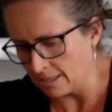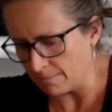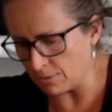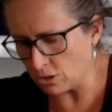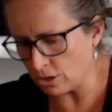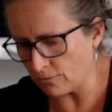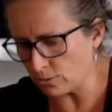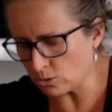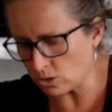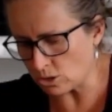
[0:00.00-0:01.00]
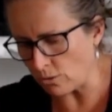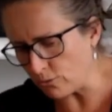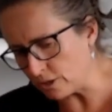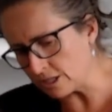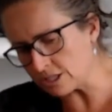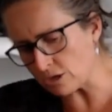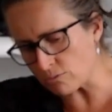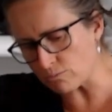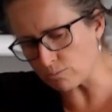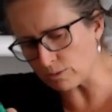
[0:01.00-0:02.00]
Beautiful softened
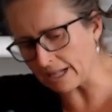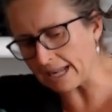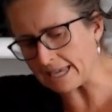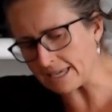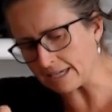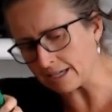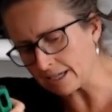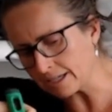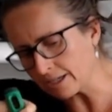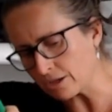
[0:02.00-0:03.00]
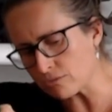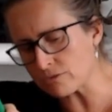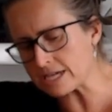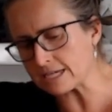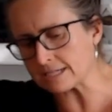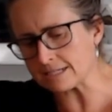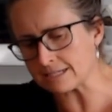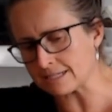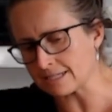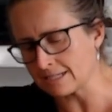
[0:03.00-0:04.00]
leek
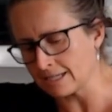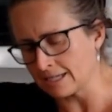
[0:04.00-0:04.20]
rings.